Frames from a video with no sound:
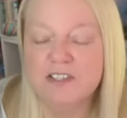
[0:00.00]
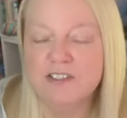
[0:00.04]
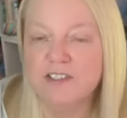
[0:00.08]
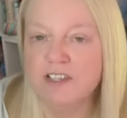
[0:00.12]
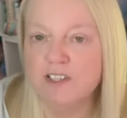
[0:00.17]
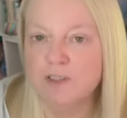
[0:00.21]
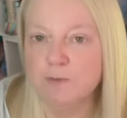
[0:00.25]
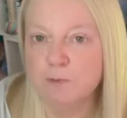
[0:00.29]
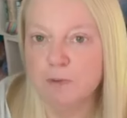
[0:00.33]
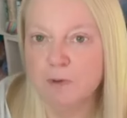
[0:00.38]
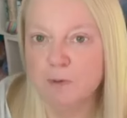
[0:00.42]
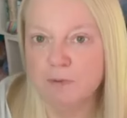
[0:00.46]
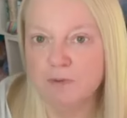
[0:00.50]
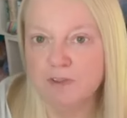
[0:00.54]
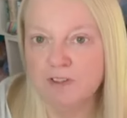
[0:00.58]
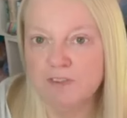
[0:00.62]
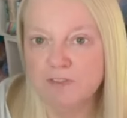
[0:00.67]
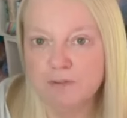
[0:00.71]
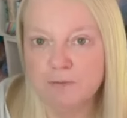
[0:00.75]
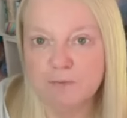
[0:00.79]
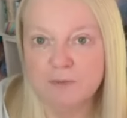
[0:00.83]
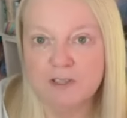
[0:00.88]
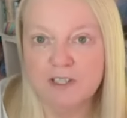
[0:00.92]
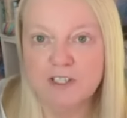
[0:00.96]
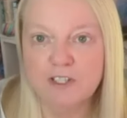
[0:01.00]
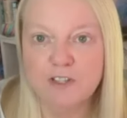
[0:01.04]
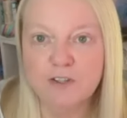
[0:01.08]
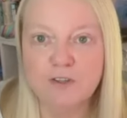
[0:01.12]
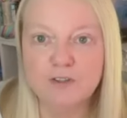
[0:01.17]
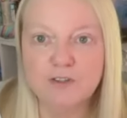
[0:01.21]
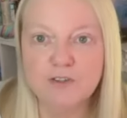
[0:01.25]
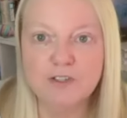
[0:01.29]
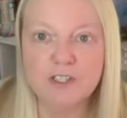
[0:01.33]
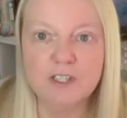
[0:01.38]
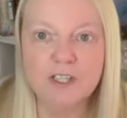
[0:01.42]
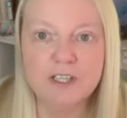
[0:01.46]
That's probably for me. It
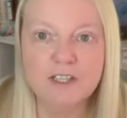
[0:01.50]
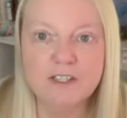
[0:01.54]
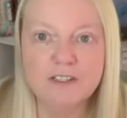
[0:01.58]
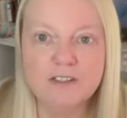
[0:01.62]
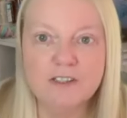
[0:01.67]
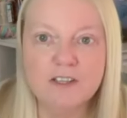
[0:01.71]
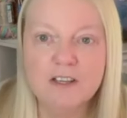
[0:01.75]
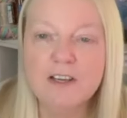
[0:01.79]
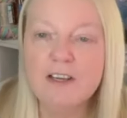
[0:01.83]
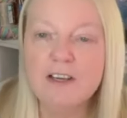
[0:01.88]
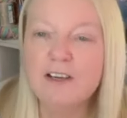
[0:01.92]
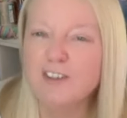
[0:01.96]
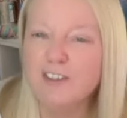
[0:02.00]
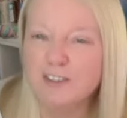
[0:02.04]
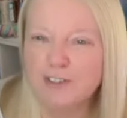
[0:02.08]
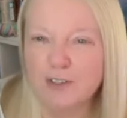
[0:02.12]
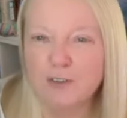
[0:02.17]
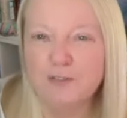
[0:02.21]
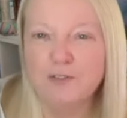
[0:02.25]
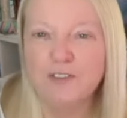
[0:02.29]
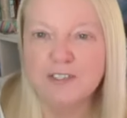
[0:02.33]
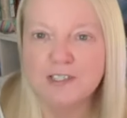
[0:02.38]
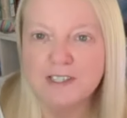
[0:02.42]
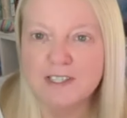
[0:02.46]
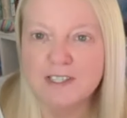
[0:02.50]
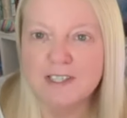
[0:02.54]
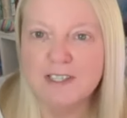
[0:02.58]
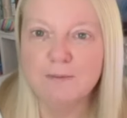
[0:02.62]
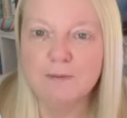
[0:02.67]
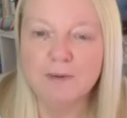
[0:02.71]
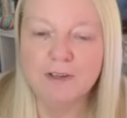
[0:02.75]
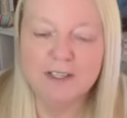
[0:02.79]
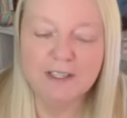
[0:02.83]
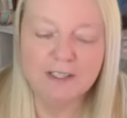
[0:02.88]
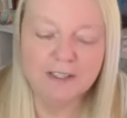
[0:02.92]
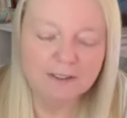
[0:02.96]
usually is, because obviously
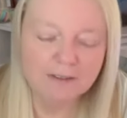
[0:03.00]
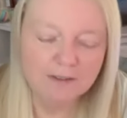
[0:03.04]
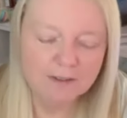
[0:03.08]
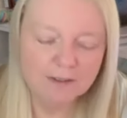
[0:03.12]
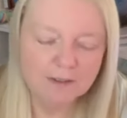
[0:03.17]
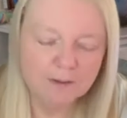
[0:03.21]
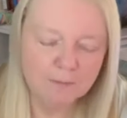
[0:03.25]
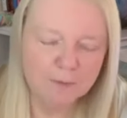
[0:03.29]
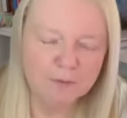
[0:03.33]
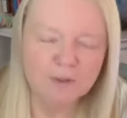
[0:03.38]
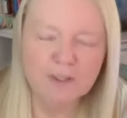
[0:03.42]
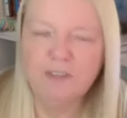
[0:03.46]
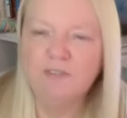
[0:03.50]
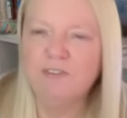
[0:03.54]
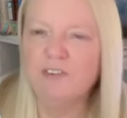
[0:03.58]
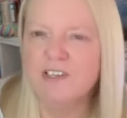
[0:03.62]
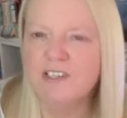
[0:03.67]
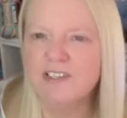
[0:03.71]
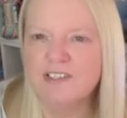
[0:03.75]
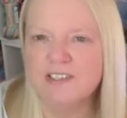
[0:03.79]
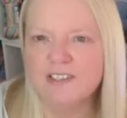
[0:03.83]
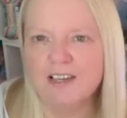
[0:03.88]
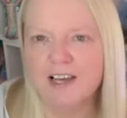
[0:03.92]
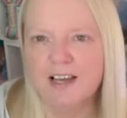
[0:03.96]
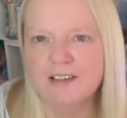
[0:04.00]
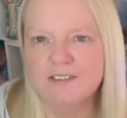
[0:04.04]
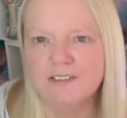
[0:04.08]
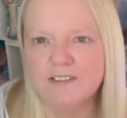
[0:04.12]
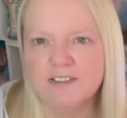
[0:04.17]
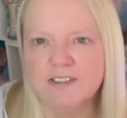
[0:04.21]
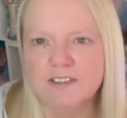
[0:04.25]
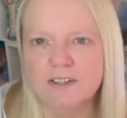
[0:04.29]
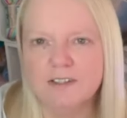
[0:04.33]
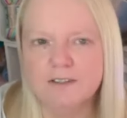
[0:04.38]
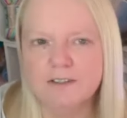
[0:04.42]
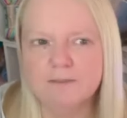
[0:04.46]
my previous
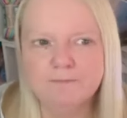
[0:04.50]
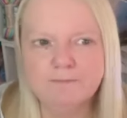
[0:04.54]
cancer.